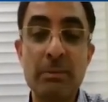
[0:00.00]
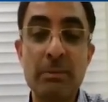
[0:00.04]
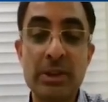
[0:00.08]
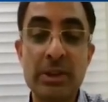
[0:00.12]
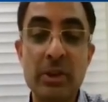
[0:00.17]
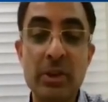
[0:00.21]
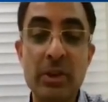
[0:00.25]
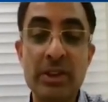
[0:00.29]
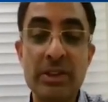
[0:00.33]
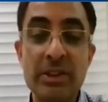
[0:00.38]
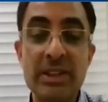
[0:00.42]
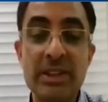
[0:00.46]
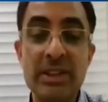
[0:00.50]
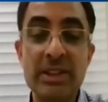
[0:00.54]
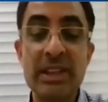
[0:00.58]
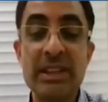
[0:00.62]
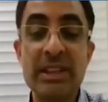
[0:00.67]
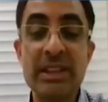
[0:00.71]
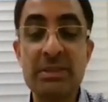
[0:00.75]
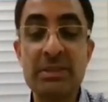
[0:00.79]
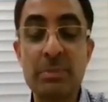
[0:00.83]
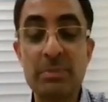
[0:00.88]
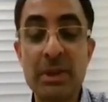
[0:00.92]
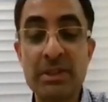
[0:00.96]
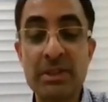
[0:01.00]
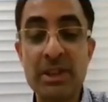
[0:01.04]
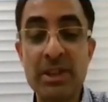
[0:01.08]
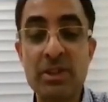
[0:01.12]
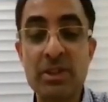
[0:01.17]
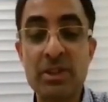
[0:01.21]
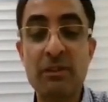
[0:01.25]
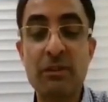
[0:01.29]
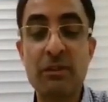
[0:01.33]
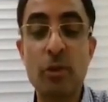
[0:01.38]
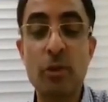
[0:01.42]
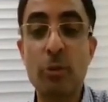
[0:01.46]
pathology in the
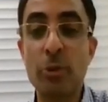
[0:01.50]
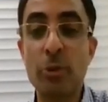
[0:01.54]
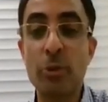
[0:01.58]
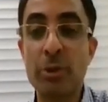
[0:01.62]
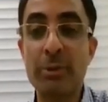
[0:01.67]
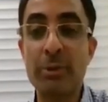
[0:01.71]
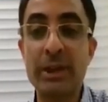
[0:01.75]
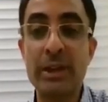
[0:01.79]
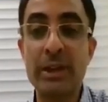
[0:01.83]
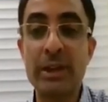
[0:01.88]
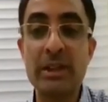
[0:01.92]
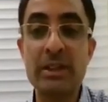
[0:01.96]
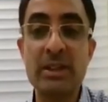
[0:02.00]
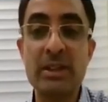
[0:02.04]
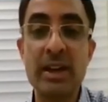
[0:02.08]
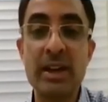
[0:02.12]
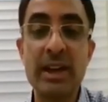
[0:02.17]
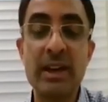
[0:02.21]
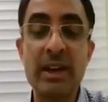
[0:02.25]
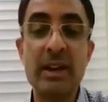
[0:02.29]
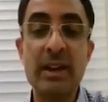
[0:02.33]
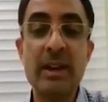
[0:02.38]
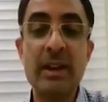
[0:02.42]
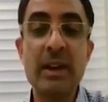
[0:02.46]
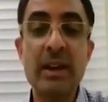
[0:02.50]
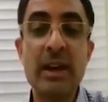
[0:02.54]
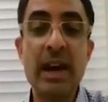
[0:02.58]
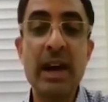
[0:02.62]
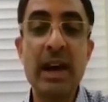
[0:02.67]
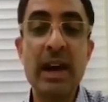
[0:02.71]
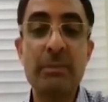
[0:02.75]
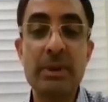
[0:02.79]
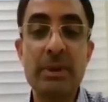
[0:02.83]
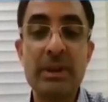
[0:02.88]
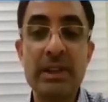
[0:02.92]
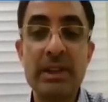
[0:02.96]
presence of comorbidities like
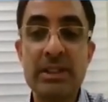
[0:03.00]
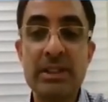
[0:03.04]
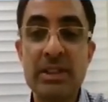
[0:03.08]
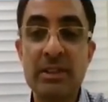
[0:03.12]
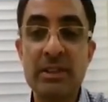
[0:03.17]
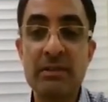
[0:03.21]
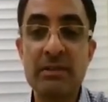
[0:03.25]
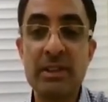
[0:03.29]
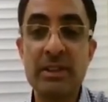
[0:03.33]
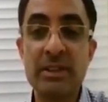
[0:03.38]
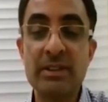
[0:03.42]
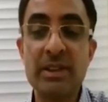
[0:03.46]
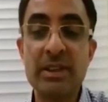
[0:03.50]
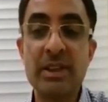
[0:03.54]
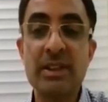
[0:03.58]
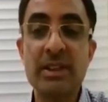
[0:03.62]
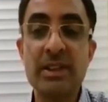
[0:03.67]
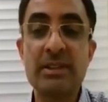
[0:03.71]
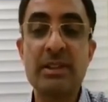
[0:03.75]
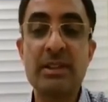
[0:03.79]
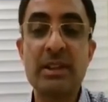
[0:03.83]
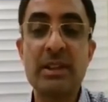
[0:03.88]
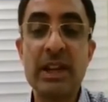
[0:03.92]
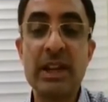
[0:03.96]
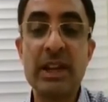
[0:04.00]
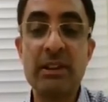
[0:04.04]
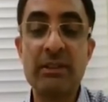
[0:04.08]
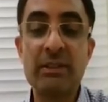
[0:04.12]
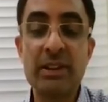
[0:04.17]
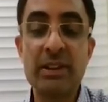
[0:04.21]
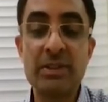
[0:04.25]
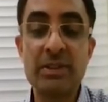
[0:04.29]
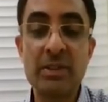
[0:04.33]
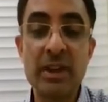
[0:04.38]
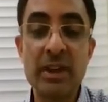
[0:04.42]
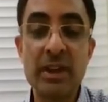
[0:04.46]
hypertensive disease,
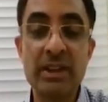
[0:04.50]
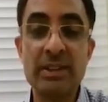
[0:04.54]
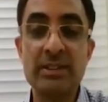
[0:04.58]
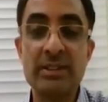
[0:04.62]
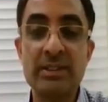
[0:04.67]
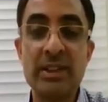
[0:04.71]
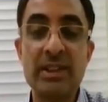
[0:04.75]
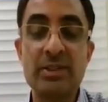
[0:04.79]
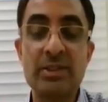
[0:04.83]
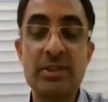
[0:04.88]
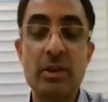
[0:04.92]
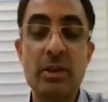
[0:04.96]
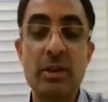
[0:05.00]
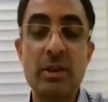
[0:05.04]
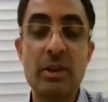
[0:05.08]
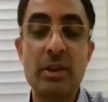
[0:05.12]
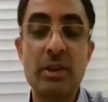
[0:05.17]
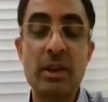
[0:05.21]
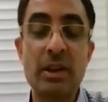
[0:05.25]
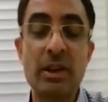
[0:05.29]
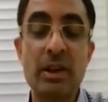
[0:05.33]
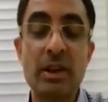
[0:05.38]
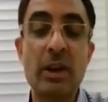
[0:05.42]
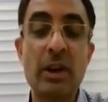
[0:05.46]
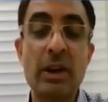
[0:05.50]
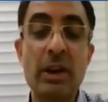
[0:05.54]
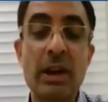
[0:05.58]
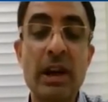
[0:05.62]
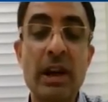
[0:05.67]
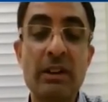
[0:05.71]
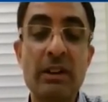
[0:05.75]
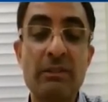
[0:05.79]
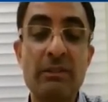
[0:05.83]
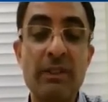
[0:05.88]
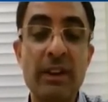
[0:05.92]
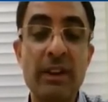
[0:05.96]
cardiovascular disease, or
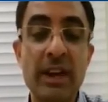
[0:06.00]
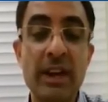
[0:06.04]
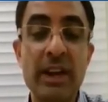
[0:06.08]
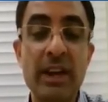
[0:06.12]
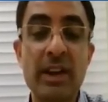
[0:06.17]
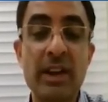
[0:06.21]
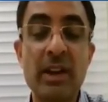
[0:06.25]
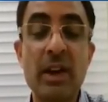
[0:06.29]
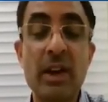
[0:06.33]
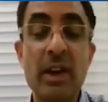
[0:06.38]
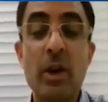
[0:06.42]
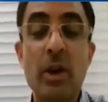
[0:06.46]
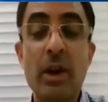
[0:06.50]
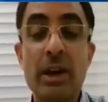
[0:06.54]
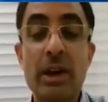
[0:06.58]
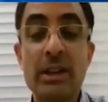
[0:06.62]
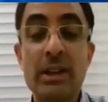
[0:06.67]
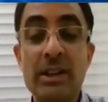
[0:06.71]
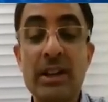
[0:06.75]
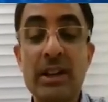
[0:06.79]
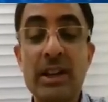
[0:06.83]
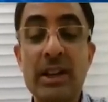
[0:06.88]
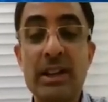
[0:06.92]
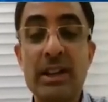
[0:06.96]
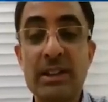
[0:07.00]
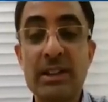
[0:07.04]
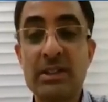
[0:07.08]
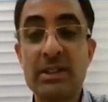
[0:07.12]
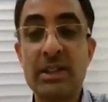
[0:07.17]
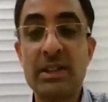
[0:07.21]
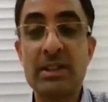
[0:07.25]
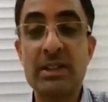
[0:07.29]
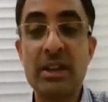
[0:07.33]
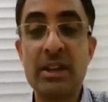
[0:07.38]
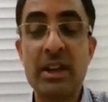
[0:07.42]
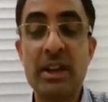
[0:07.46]
heart failure, or other
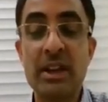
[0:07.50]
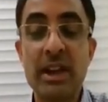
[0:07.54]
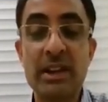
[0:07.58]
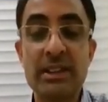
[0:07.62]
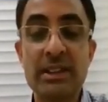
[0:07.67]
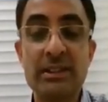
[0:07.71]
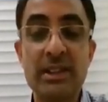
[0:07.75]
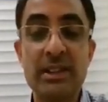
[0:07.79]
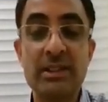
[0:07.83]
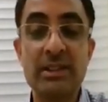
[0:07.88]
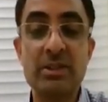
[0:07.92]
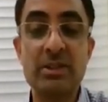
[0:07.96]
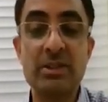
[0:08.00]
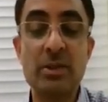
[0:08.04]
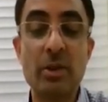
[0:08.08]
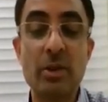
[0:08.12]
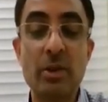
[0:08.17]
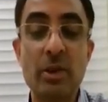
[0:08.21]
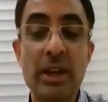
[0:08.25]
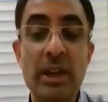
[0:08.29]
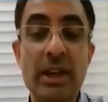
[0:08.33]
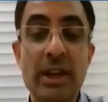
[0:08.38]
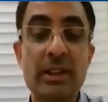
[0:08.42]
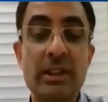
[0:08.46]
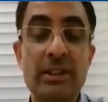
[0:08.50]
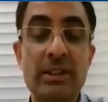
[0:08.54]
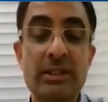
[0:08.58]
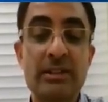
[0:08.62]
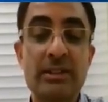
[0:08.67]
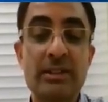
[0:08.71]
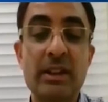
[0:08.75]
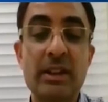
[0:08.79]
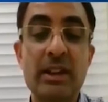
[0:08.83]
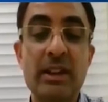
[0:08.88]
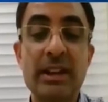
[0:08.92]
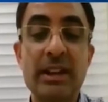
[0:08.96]
interstitial lung diseases, chronic
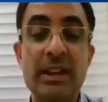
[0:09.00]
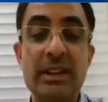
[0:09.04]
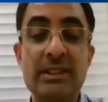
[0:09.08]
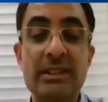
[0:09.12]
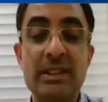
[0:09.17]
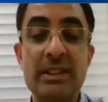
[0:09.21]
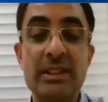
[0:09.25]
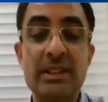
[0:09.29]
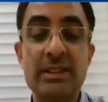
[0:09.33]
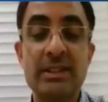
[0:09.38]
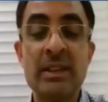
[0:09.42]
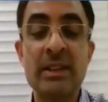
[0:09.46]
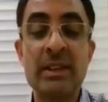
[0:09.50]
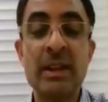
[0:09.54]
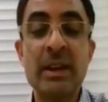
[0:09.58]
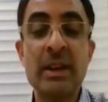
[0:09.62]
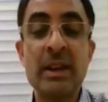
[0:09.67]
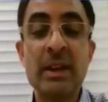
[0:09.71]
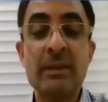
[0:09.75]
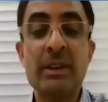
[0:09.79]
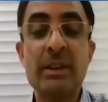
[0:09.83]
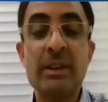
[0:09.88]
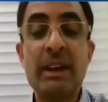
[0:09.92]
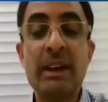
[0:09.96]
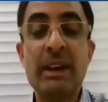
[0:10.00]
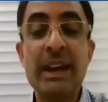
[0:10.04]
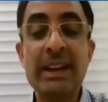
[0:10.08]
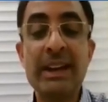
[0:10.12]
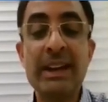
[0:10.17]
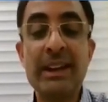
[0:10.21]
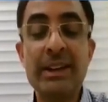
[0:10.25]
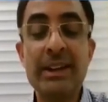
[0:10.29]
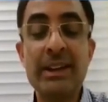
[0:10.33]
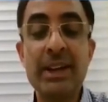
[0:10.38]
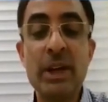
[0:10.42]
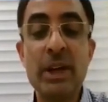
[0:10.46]
interstitial lung diseases, the
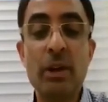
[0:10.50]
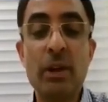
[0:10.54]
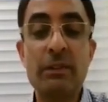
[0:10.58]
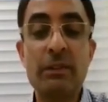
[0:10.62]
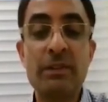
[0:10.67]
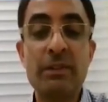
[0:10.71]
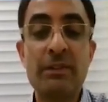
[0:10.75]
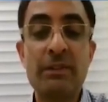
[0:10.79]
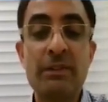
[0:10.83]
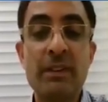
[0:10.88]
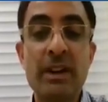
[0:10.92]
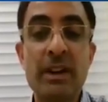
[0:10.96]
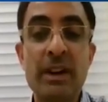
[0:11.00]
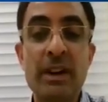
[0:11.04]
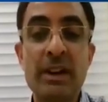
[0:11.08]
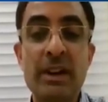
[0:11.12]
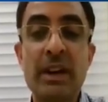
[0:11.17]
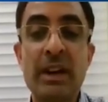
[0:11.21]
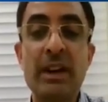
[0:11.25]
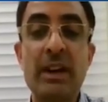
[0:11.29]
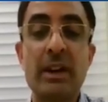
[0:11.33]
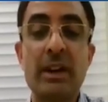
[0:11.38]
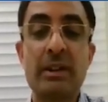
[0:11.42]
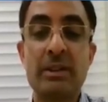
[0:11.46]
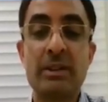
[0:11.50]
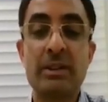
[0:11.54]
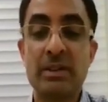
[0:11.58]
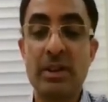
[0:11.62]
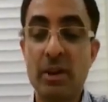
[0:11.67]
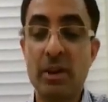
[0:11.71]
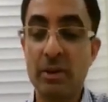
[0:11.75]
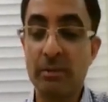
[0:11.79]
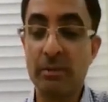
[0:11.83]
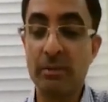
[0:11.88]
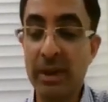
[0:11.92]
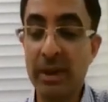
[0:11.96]
validity of lung
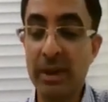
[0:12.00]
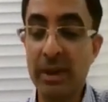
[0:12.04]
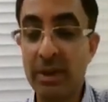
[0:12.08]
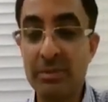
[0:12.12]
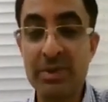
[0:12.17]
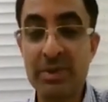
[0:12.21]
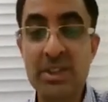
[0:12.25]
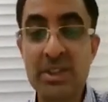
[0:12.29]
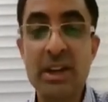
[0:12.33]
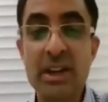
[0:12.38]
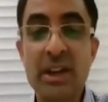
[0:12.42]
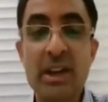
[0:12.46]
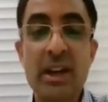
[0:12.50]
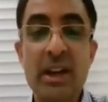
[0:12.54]
ultrasound becomes